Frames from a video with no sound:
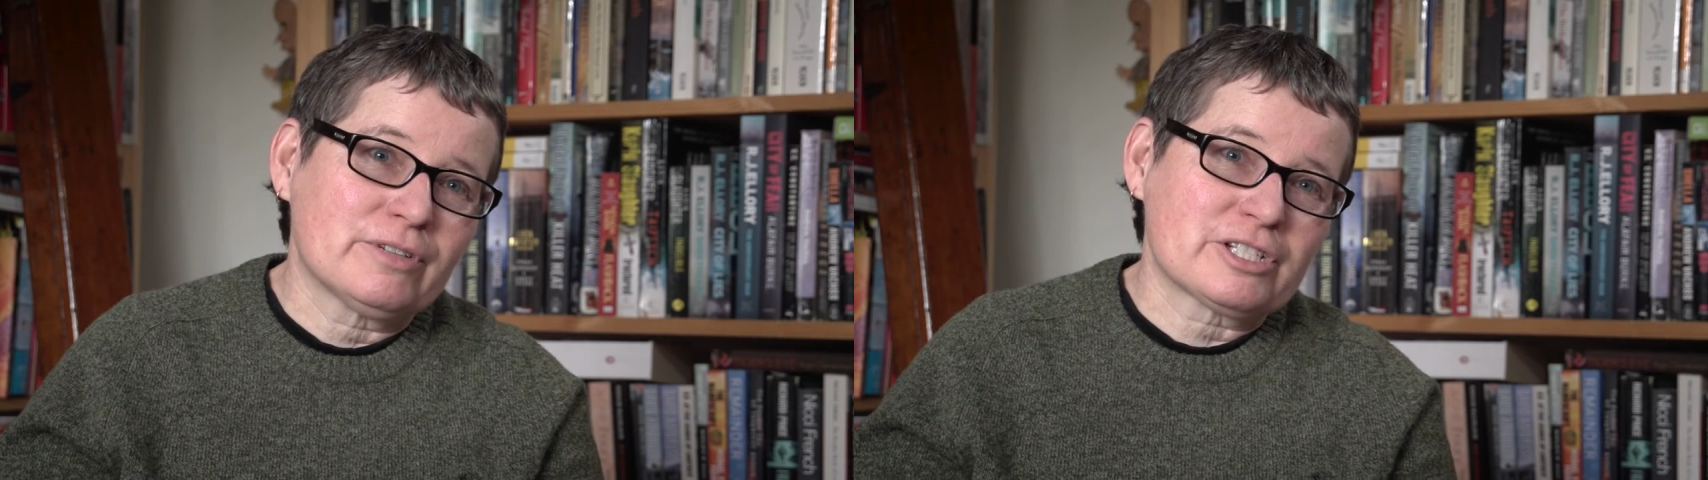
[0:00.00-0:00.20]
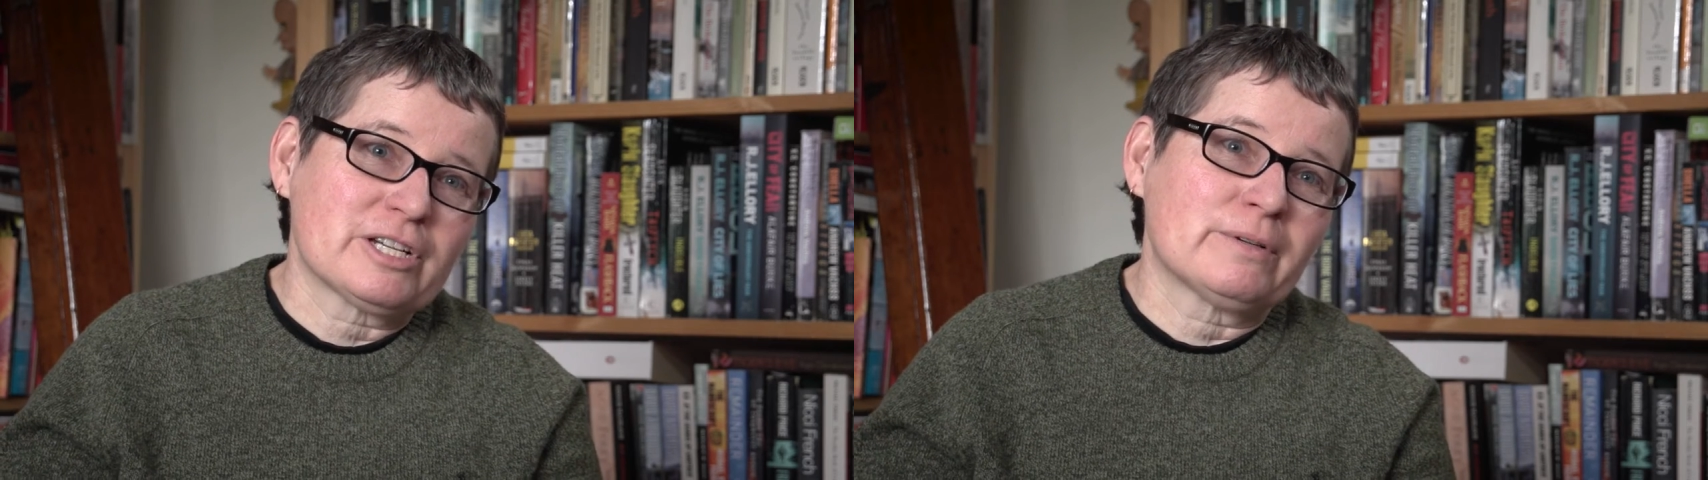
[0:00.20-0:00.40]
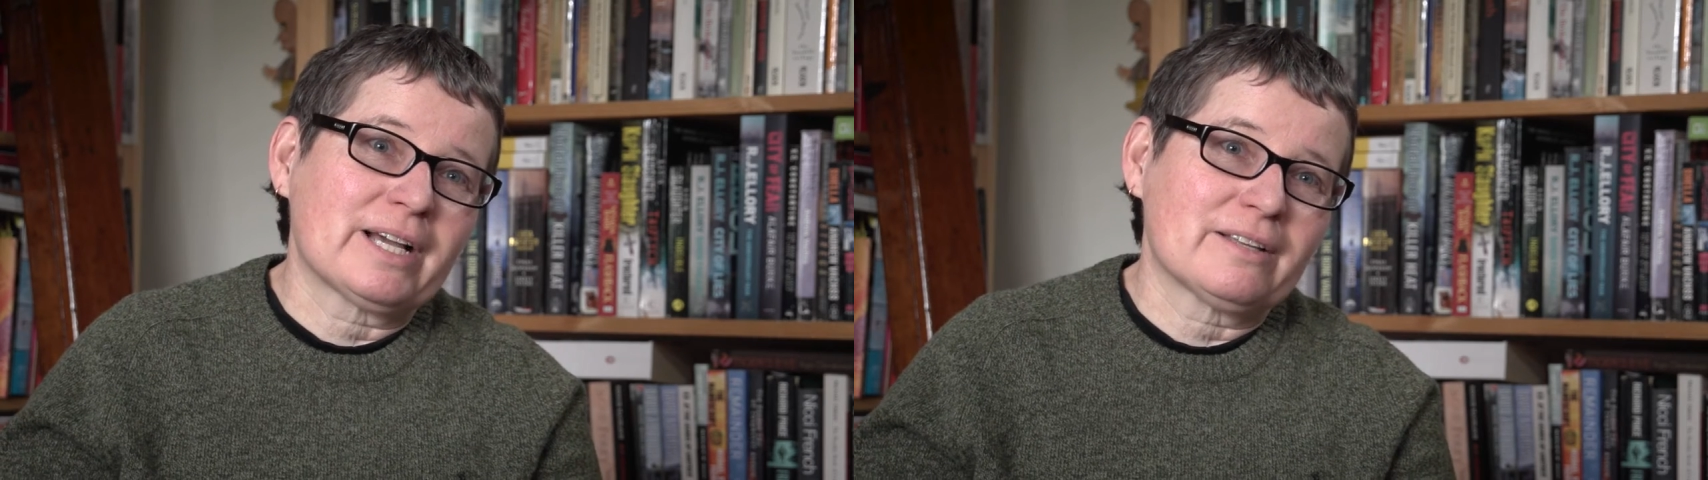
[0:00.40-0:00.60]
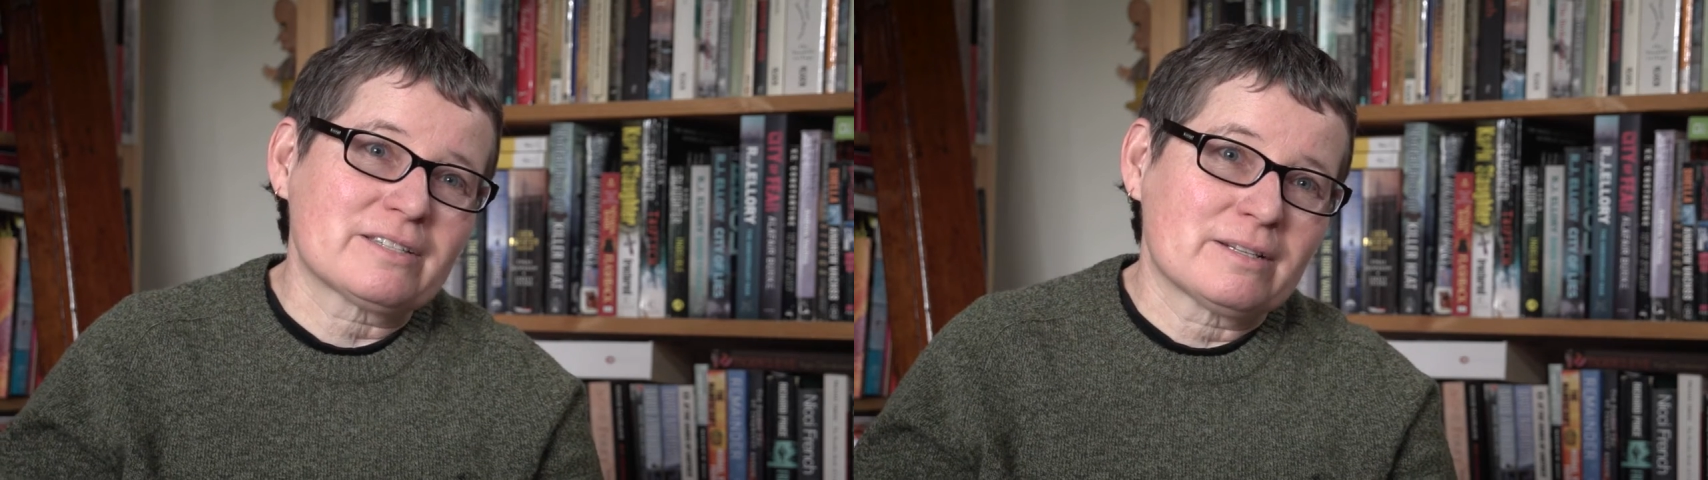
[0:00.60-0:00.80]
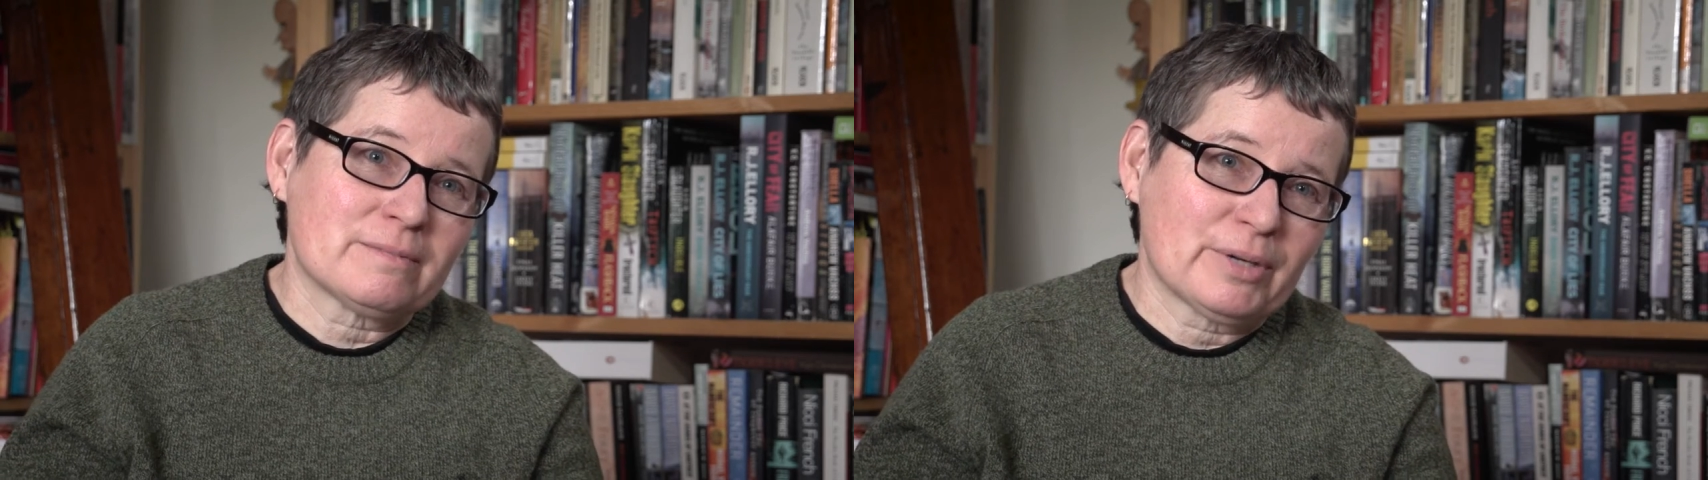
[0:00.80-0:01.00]
a shell
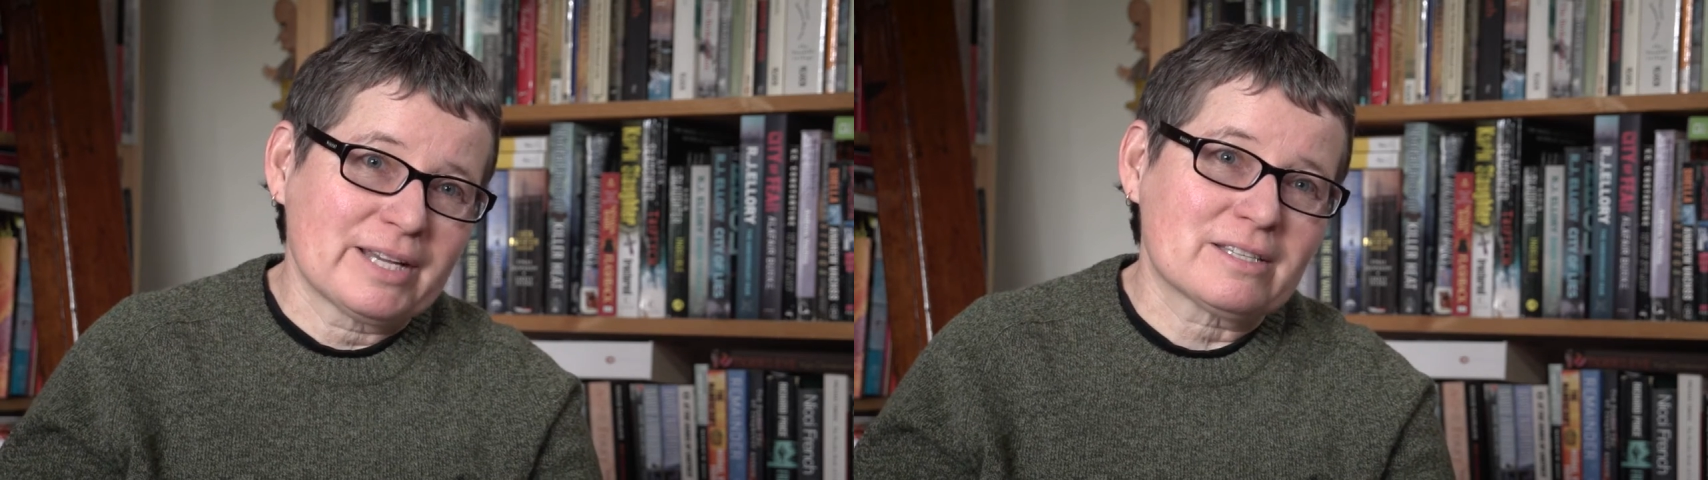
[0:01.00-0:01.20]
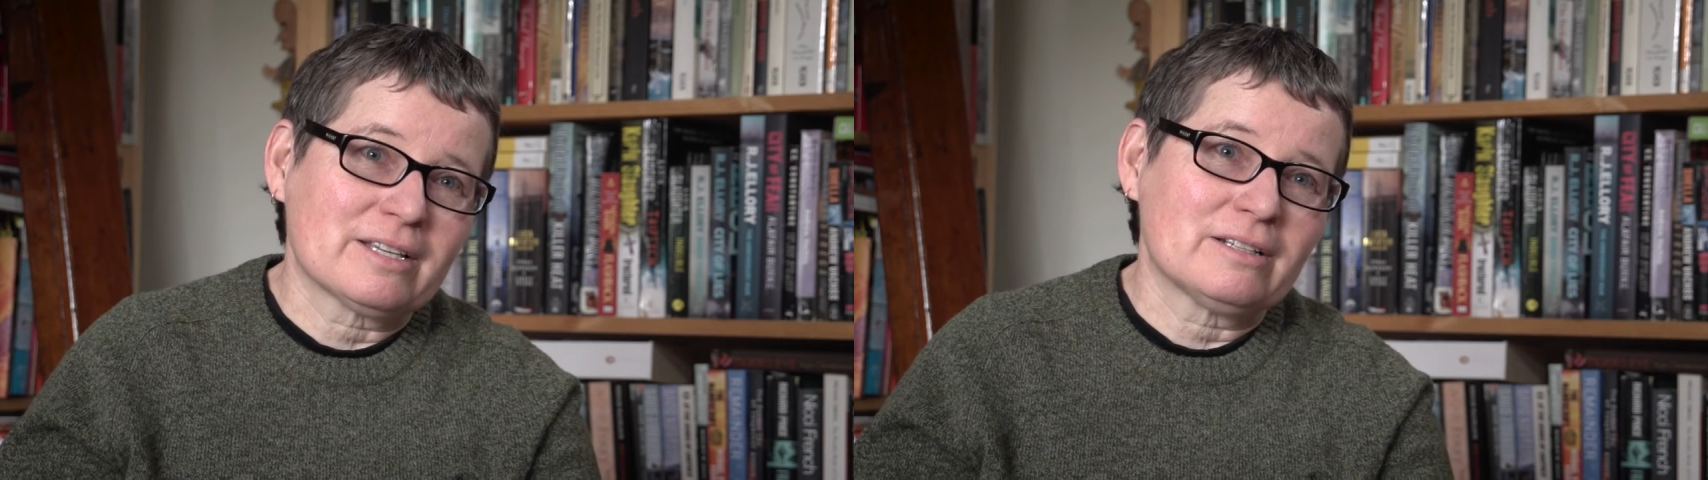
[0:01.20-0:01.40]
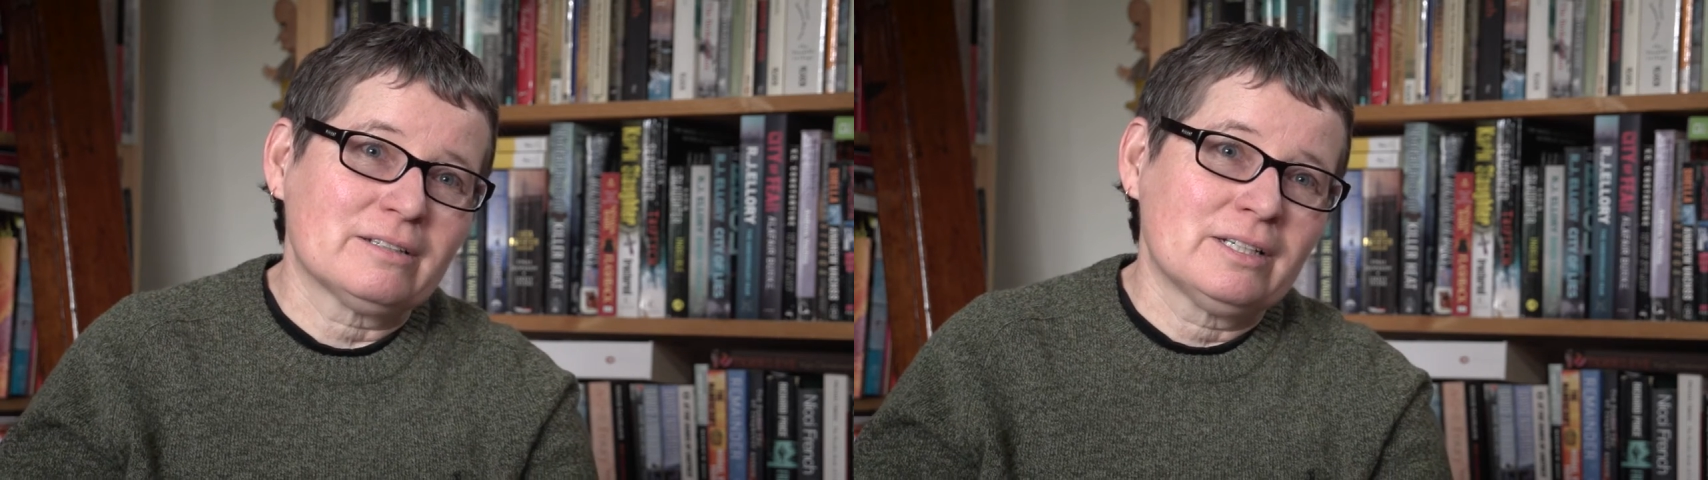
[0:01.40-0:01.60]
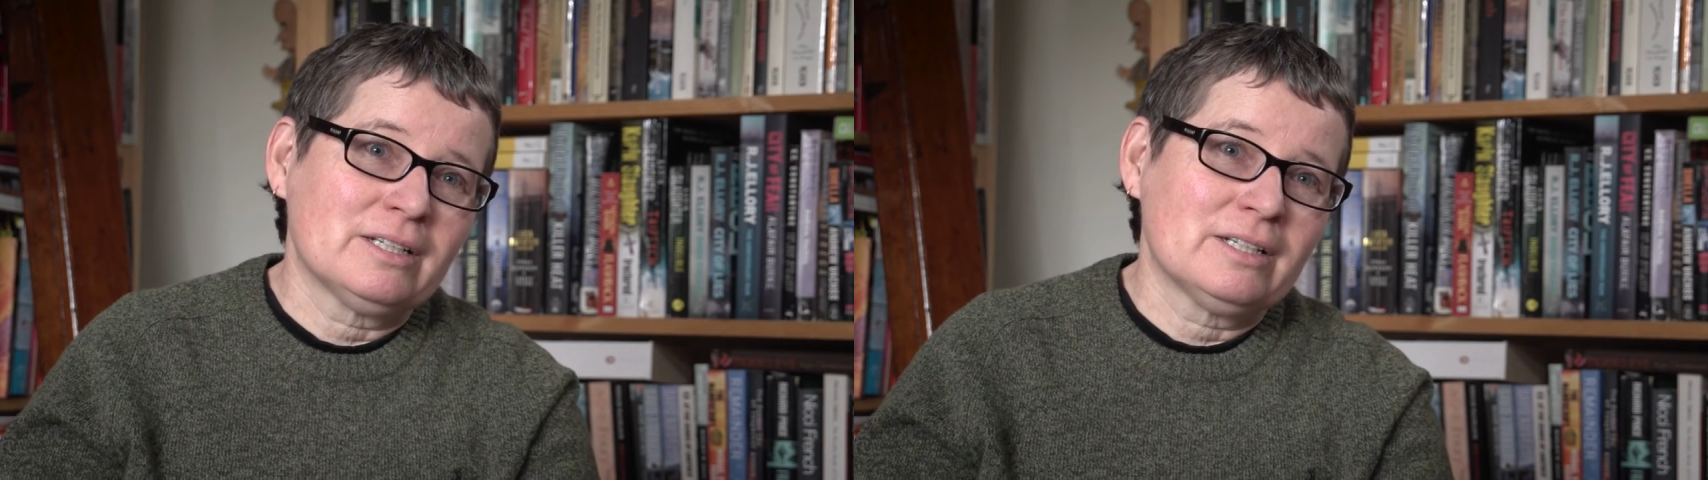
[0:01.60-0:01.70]
necklace and bracelet